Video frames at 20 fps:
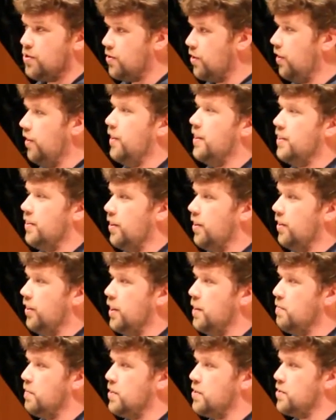Surely there are
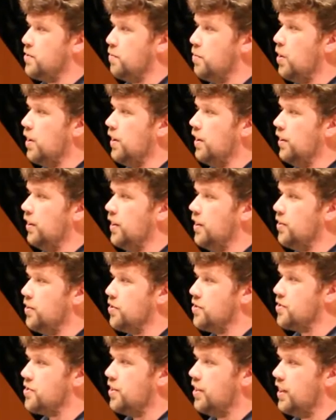limits to what a
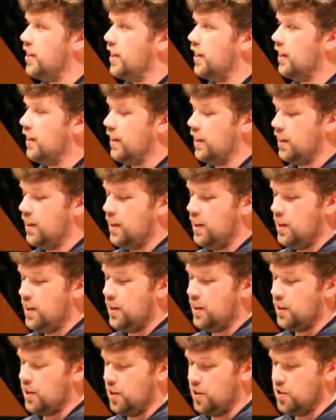little sling
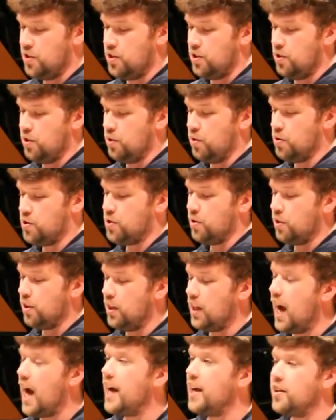can do. So
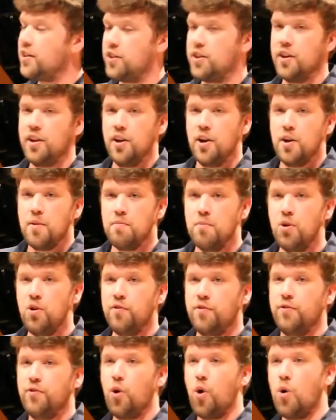Goliath
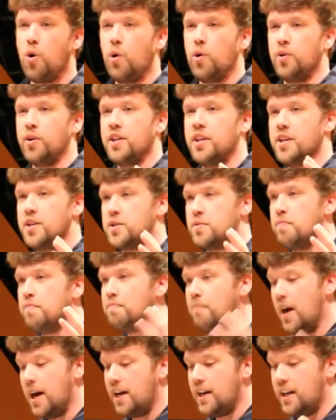moved forward with his
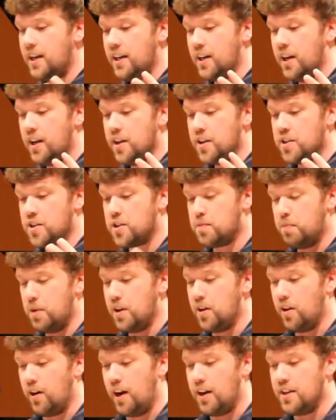mighty
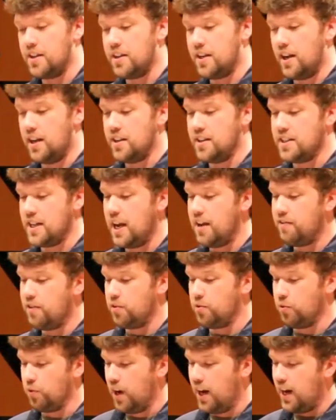spear, and, and
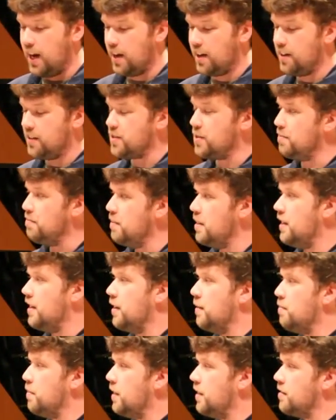David ran to meet
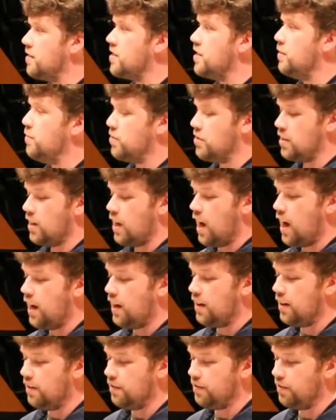him because he was
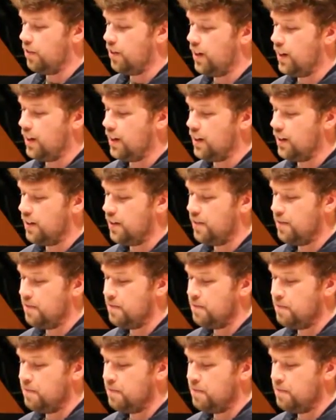not afraid.